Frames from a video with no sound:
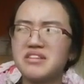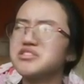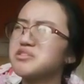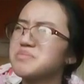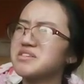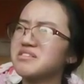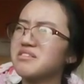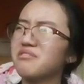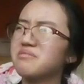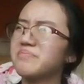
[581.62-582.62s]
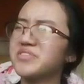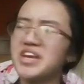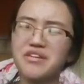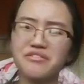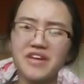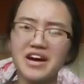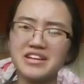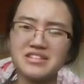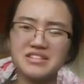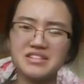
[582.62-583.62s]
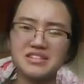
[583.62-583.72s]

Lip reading: also be terrified,